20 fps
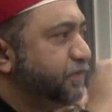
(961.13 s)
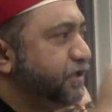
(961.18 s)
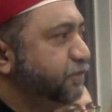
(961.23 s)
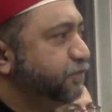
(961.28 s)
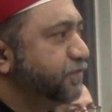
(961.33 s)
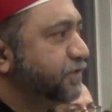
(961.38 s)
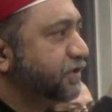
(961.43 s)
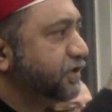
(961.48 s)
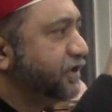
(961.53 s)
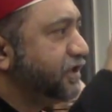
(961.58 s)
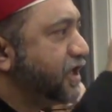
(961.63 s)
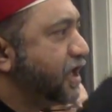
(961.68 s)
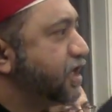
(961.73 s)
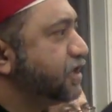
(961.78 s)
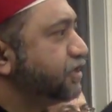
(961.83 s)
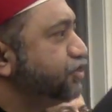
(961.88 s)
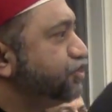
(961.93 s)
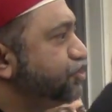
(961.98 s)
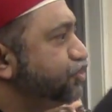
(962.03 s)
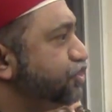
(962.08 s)
people,
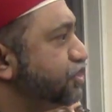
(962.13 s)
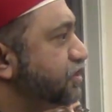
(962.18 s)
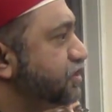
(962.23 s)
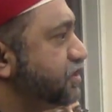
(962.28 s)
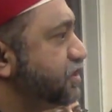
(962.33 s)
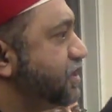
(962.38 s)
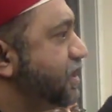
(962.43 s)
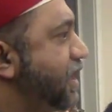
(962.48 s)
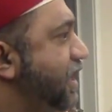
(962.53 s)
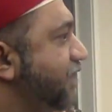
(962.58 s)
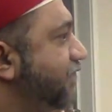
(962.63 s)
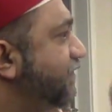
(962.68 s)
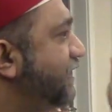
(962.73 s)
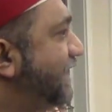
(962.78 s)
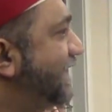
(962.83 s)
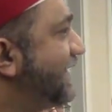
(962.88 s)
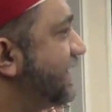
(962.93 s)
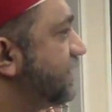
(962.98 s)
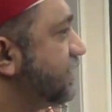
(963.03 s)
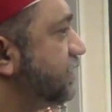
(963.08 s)
young children, have
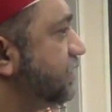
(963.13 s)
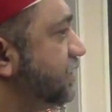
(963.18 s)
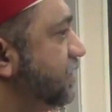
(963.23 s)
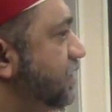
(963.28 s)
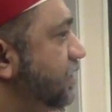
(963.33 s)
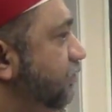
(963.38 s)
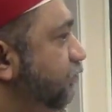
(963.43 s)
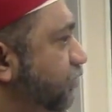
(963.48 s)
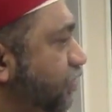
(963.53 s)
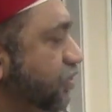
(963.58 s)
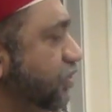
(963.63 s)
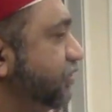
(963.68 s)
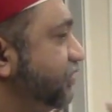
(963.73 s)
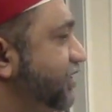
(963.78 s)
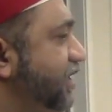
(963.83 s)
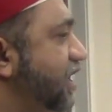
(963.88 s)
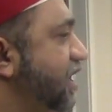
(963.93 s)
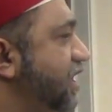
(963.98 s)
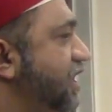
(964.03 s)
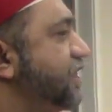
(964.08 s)
killed because there are